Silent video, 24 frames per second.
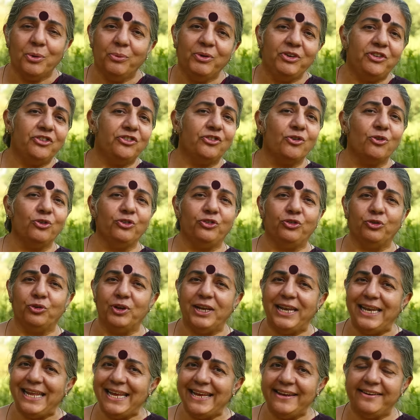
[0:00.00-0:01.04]
which is also
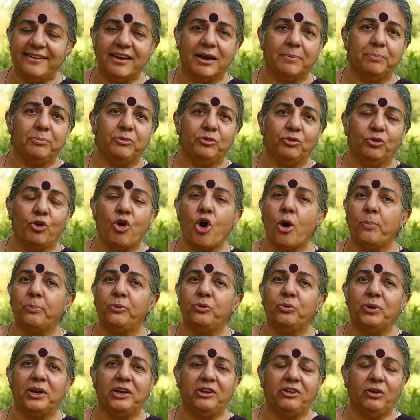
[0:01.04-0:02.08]
a lead up to
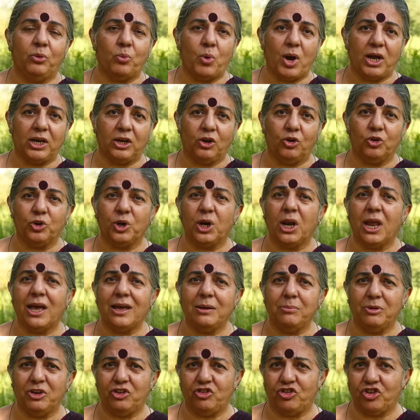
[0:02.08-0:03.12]
COP21 on
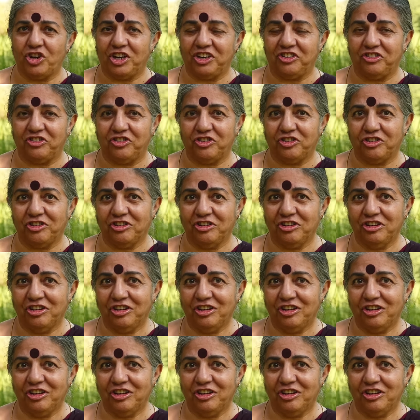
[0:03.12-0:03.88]
climate change.